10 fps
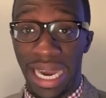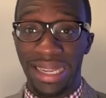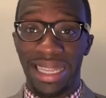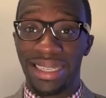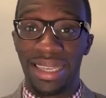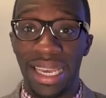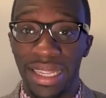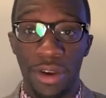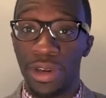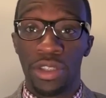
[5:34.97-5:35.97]
Like, that's
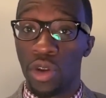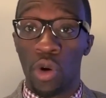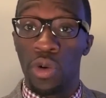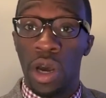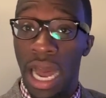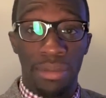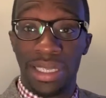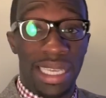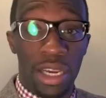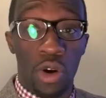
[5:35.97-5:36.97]
it. There is no I'm
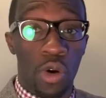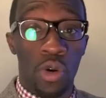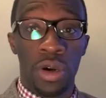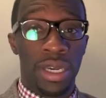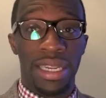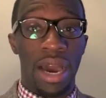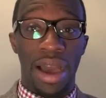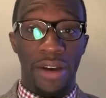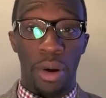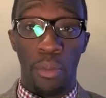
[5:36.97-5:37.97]
single, now
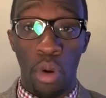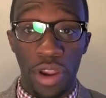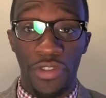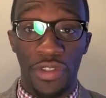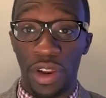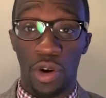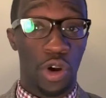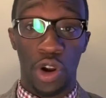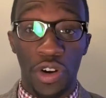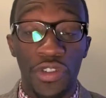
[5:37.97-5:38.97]
I have a boyfriend
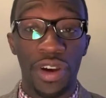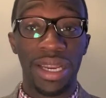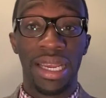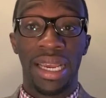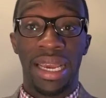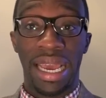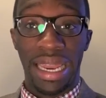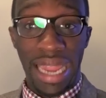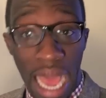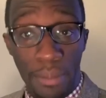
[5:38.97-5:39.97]
or girlfriend,
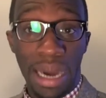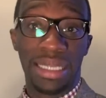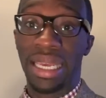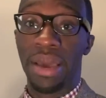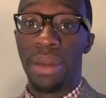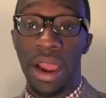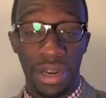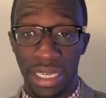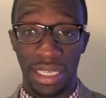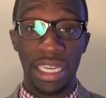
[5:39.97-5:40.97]
and now I'm about to get
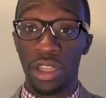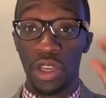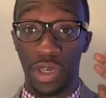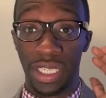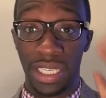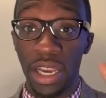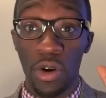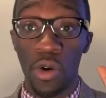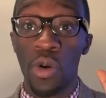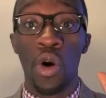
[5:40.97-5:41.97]
married. It's either you're
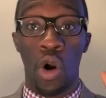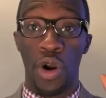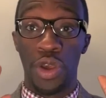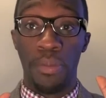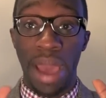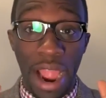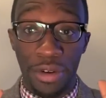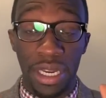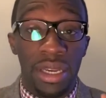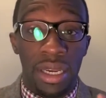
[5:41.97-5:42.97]
single or you're
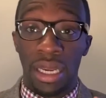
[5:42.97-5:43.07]
married.